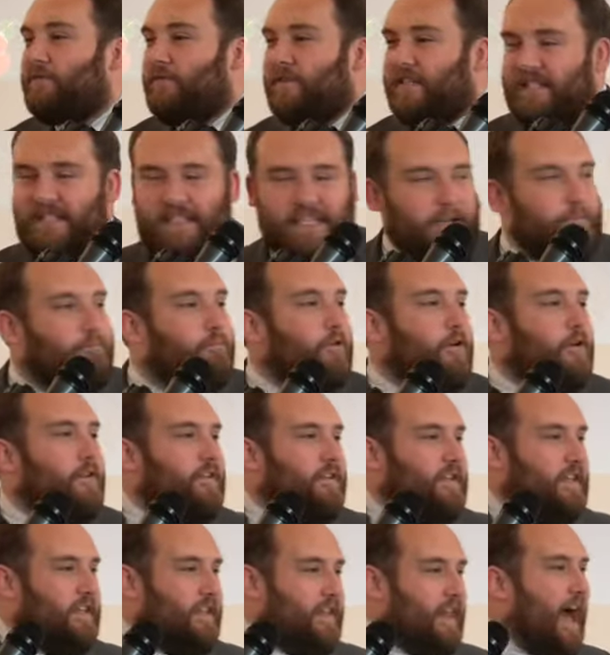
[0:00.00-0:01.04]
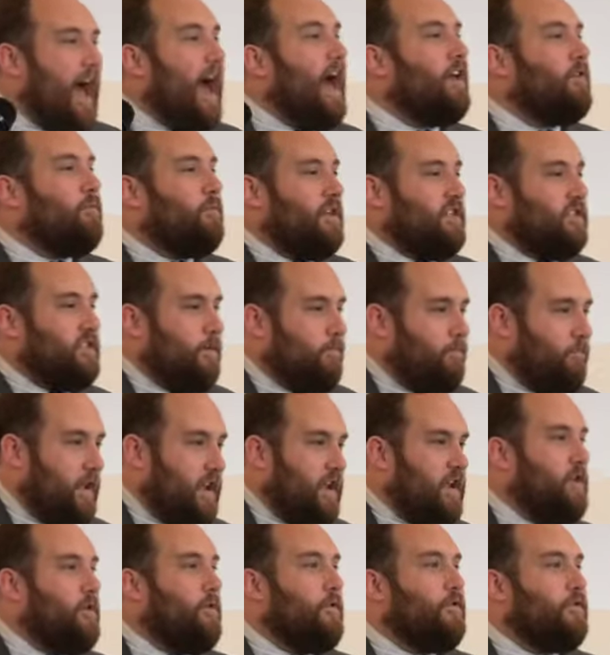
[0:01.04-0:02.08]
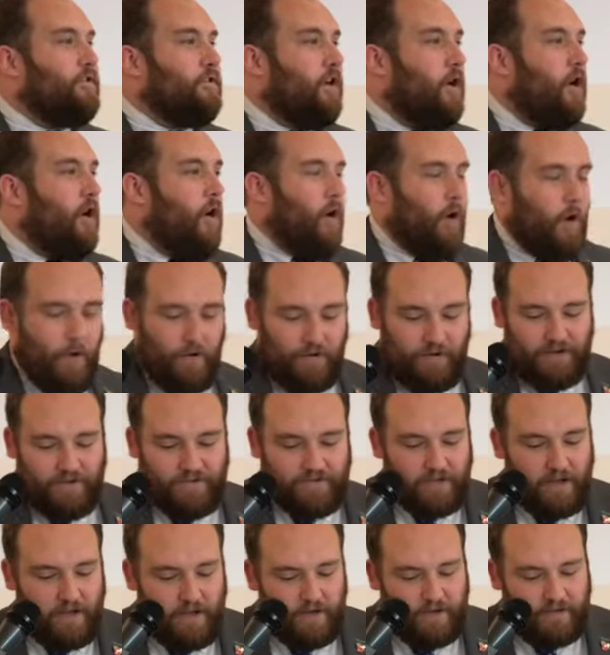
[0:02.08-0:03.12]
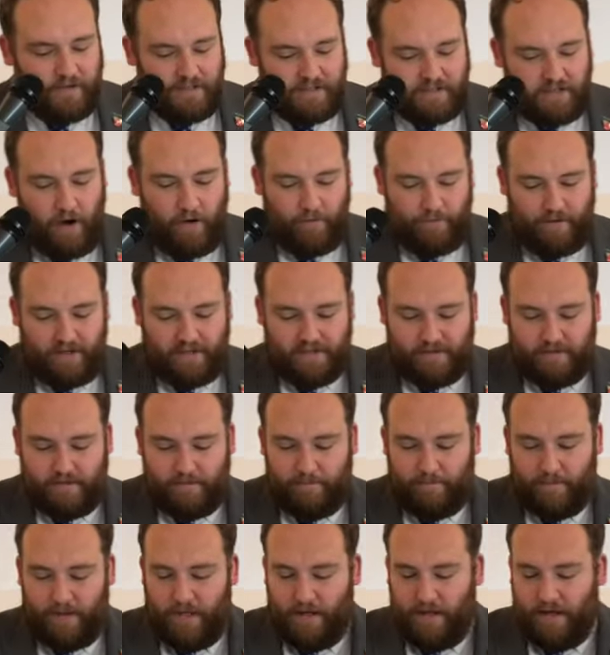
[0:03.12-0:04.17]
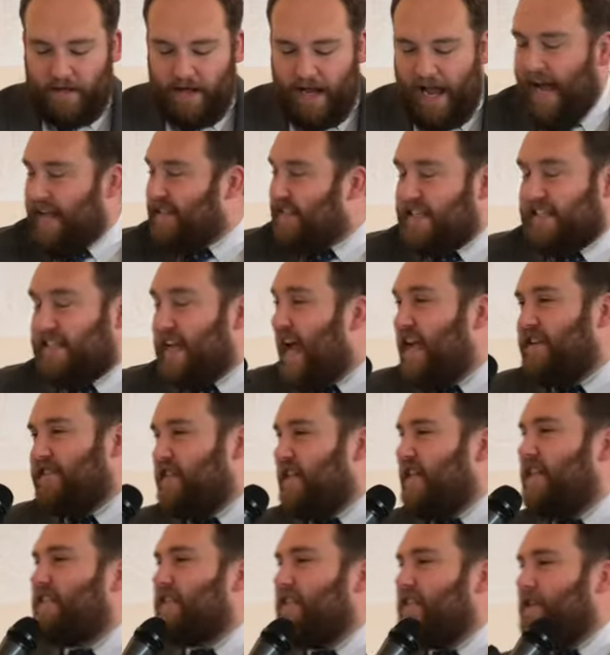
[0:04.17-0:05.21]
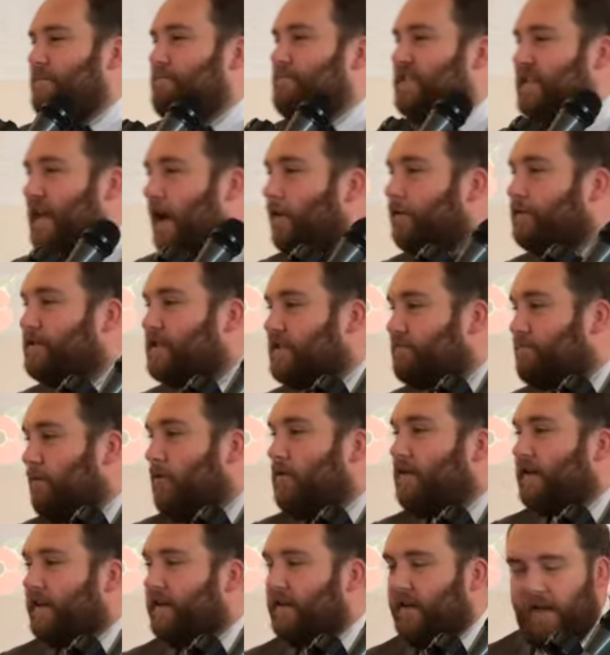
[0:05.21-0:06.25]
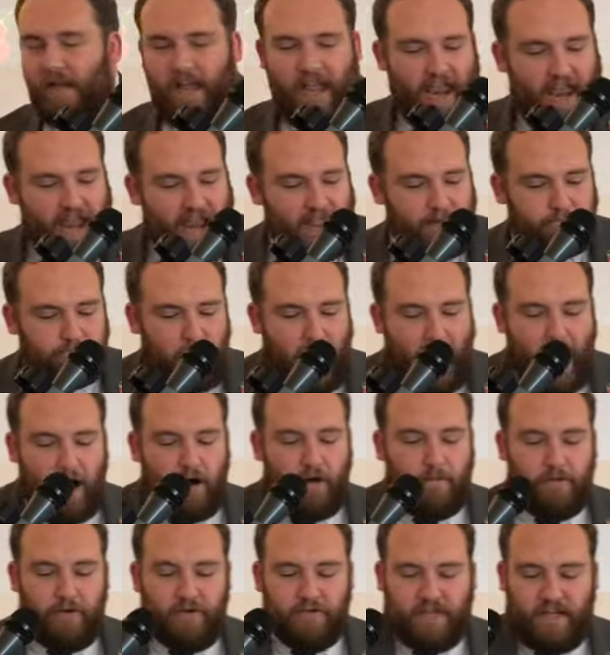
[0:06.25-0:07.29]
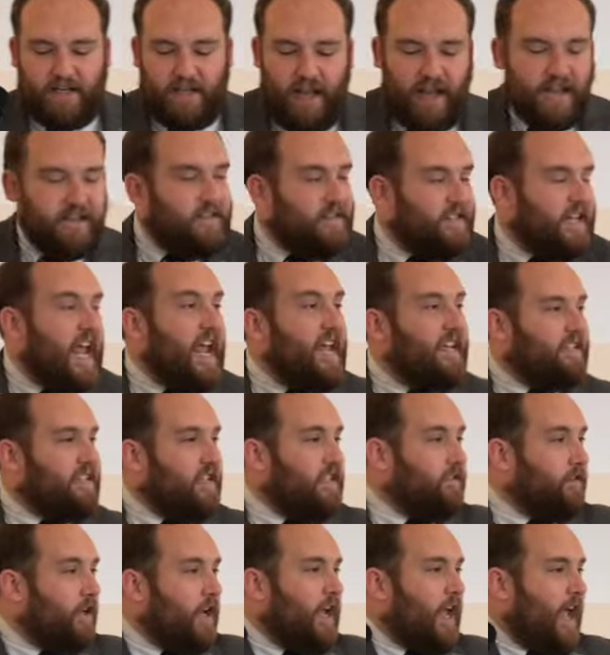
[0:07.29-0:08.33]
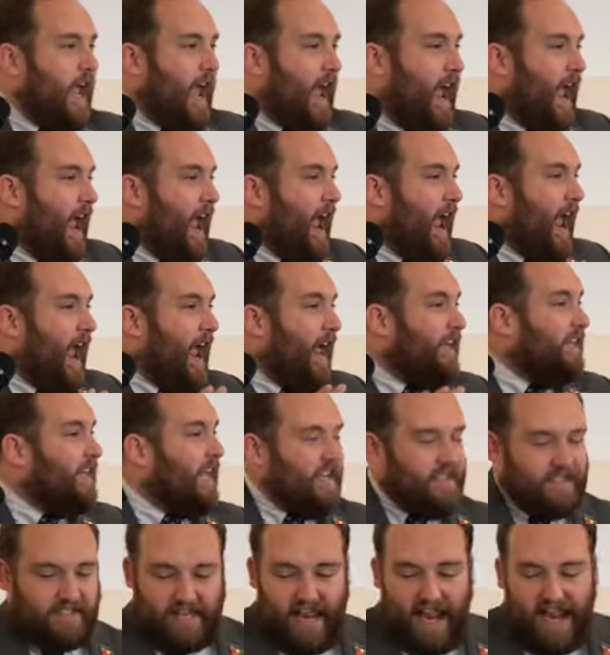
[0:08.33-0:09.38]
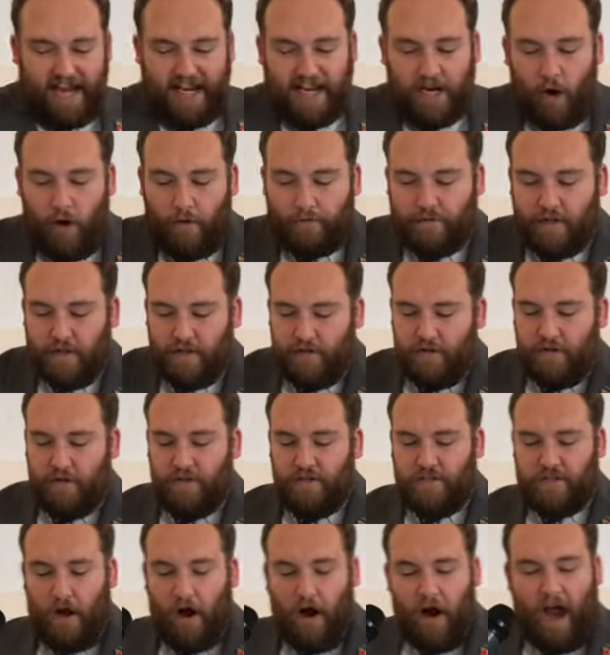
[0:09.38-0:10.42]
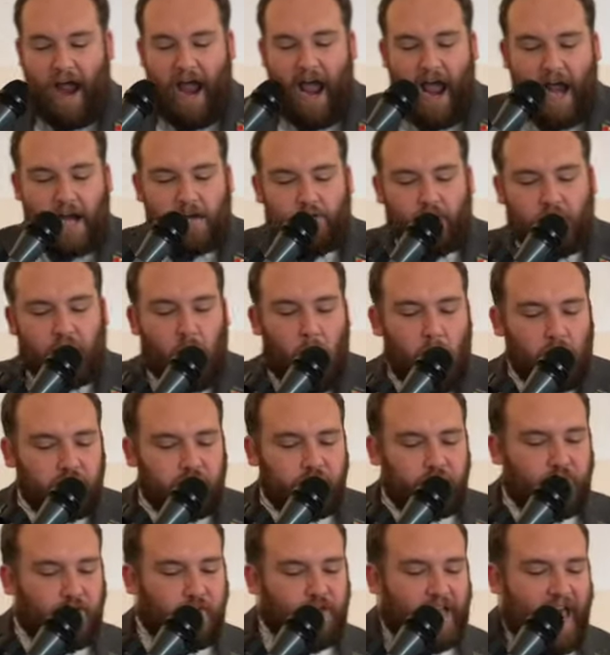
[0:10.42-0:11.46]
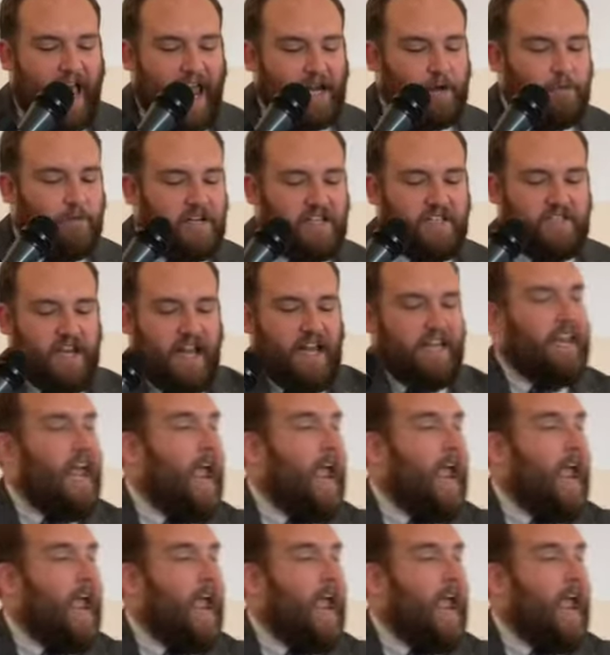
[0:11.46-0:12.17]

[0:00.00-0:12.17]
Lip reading: was deeper than that which appeared on the surface. As I said, Jesus himself spoke in parables in his days, and in his day he often used agricultural language and